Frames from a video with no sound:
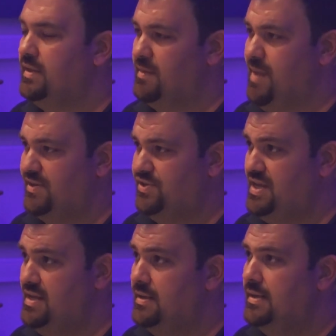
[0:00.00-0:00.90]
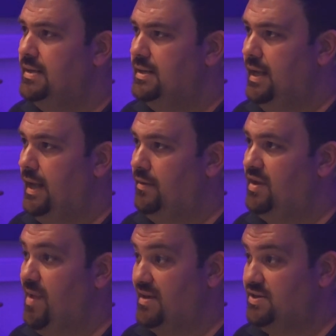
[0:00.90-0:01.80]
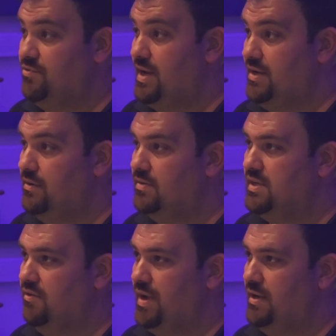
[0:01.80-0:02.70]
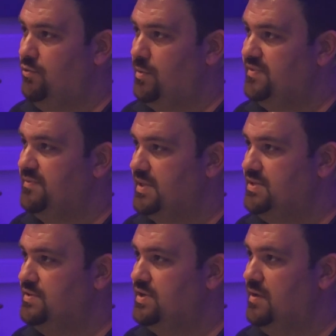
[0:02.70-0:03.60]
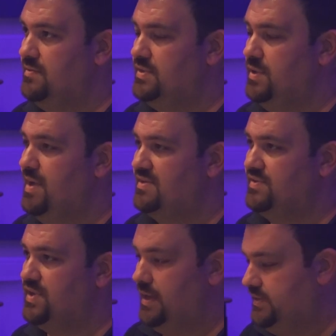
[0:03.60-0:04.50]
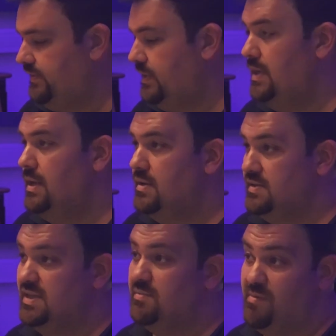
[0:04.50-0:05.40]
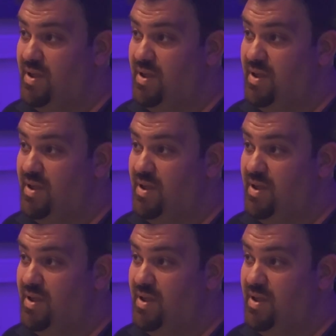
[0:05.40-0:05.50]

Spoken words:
Command G command to create groups for my two pairs of sides. So this is my